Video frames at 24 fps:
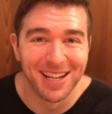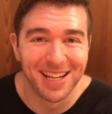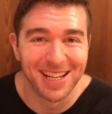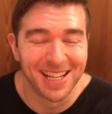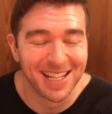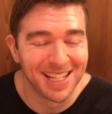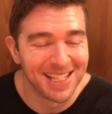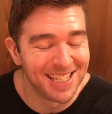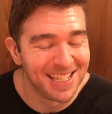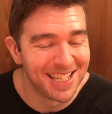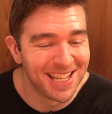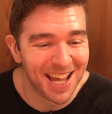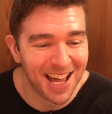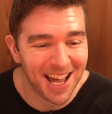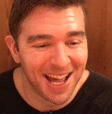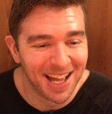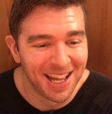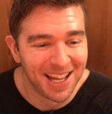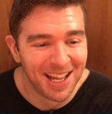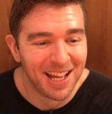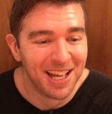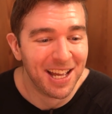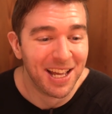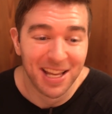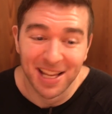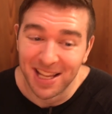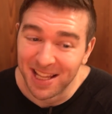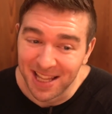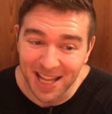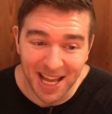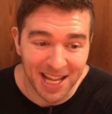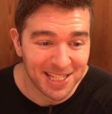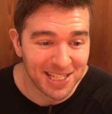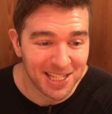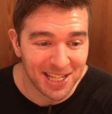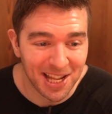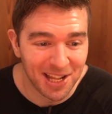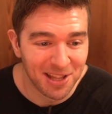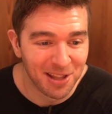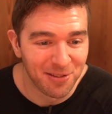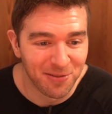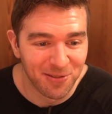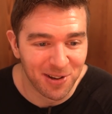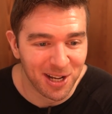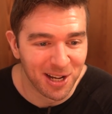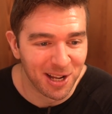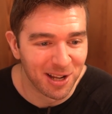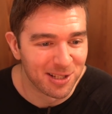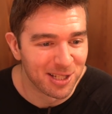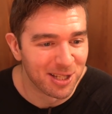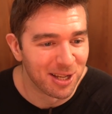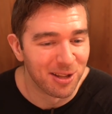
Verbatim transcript: And, uh, that's the end of the video.